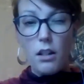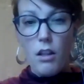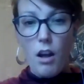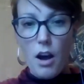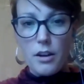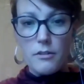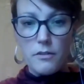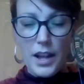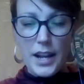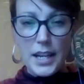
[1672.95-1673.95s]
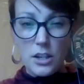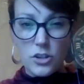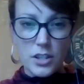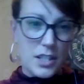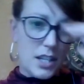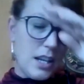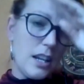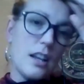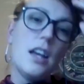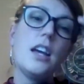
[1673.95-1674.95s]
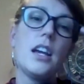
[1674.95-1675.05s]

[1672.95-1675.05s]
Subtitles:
a lot of like interesting